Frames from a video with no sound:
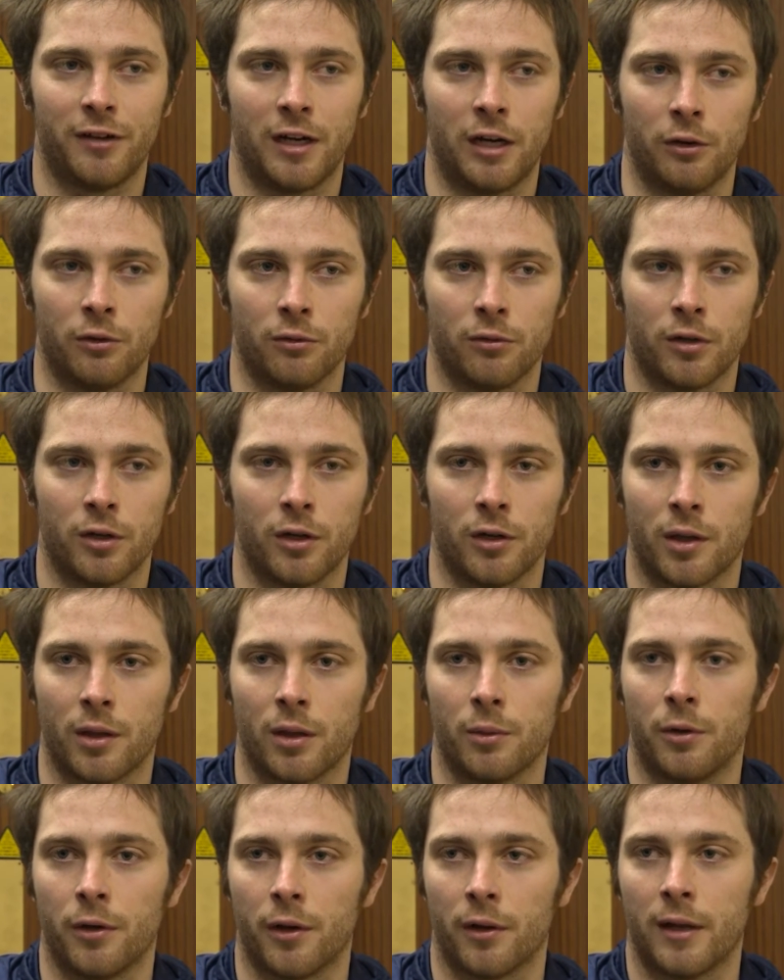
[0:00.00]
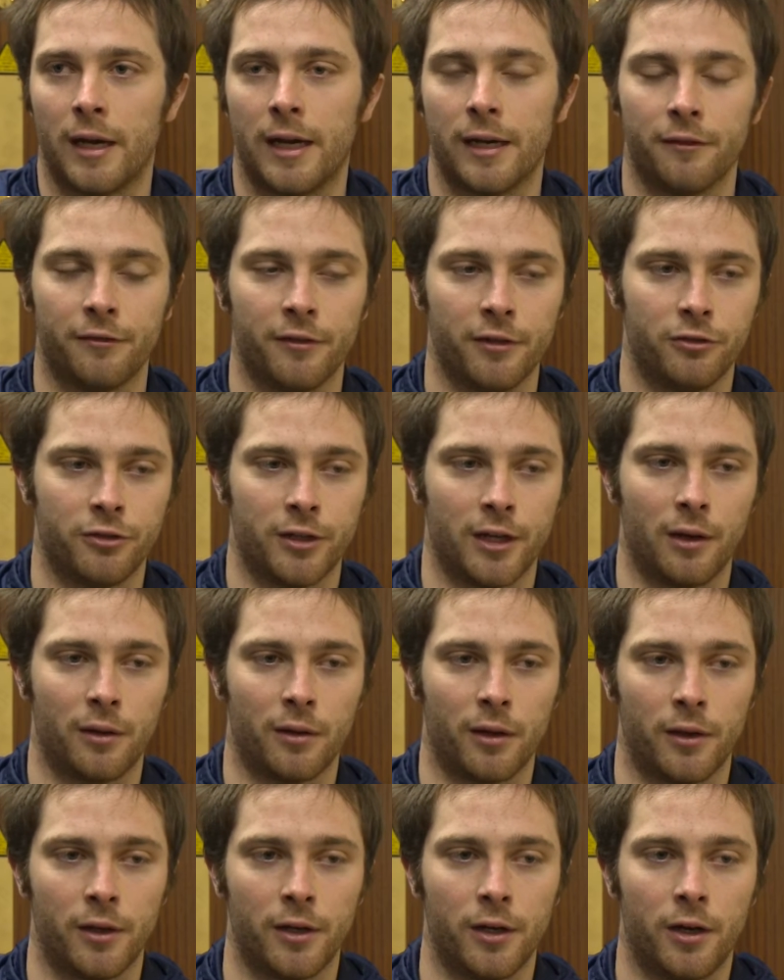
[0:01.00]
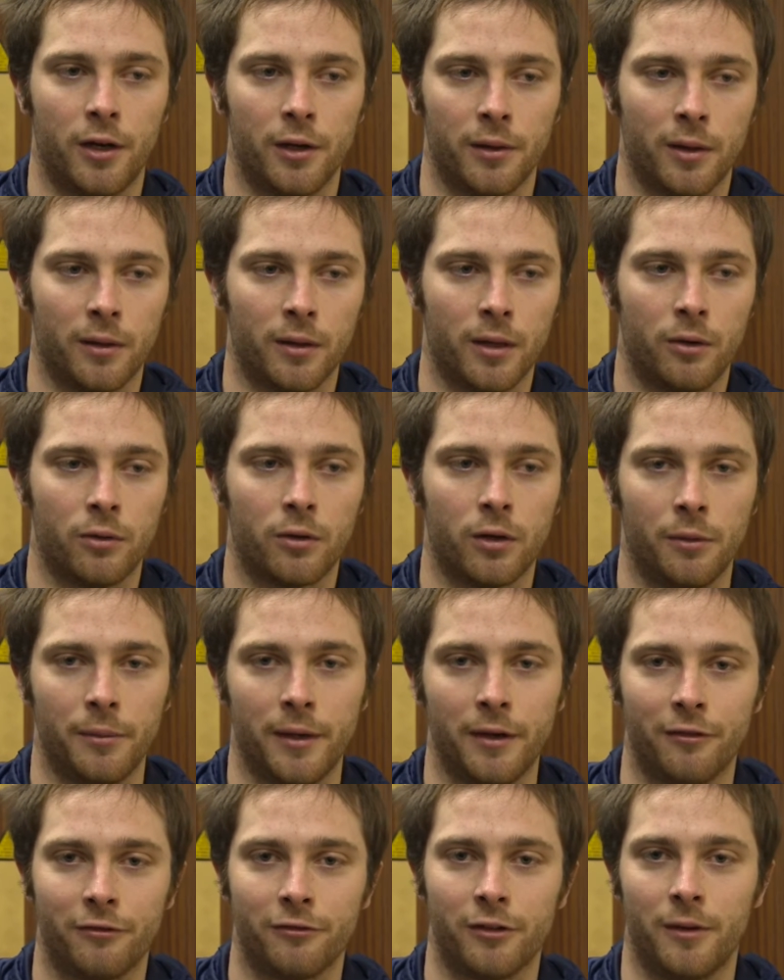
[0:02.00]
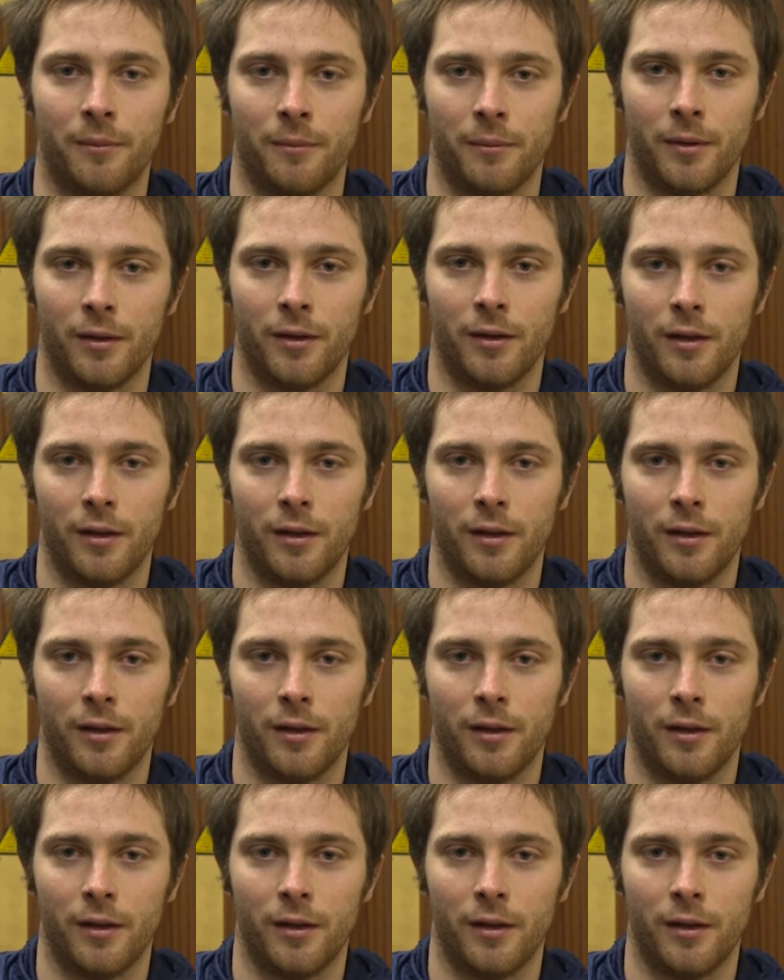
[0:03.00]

I'll go to one side of the train so the noise is all coming from